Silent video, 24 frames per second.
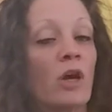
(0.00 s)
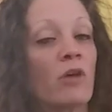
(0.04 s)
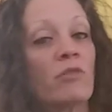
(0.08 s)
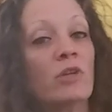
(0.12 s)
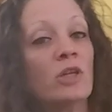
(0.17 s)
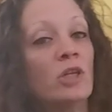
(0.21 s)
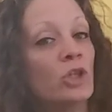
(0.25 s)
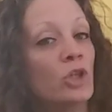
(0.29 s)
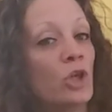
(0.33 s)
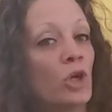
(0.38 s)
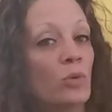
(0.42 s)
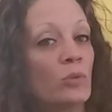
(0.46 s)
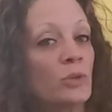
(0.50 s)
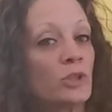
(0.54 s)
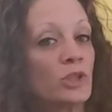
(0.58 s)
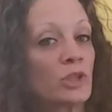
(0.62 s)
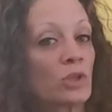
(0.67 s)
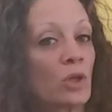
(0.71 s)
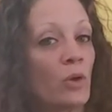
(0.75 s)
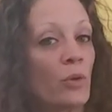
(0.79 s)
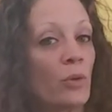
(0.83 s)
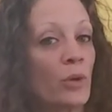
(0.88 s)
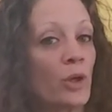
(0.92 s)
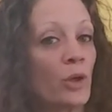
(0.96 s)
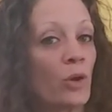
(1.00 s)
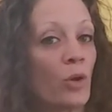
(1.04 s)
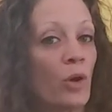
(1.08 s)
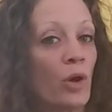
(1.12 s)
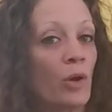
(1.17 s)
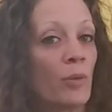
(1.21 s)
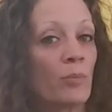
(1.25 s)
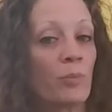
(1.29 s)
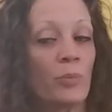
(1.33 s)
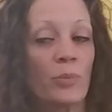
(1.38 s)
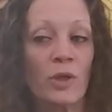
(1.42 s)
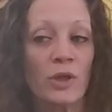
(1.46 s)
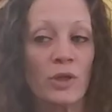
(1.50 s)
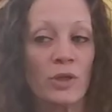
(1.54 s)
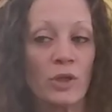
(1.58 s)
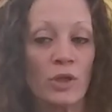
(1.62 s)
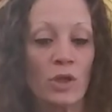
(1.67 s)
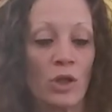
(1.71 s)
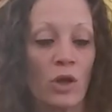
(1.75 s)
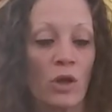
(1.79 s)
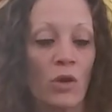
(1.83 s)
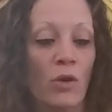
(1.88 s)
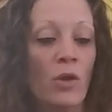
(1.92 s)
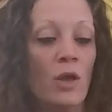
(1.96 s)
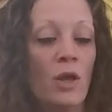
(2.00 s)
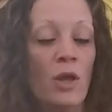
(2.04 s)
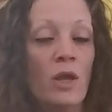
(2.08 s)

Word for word: already know what's going on, but you know,